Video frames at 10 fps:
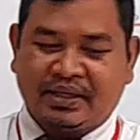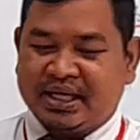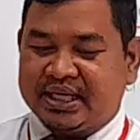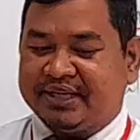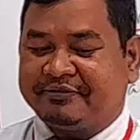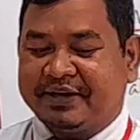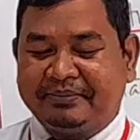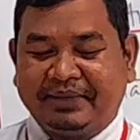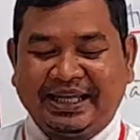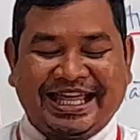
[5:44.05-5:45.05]
The
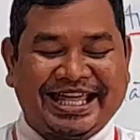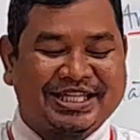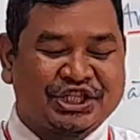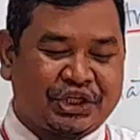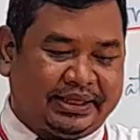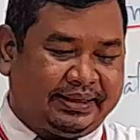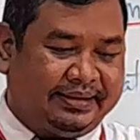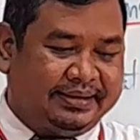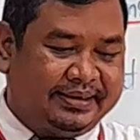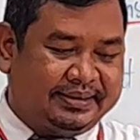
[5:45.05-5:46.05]
family eat
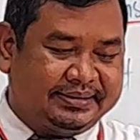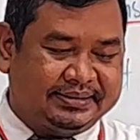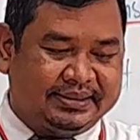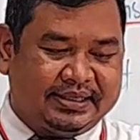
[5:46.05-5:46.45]
there.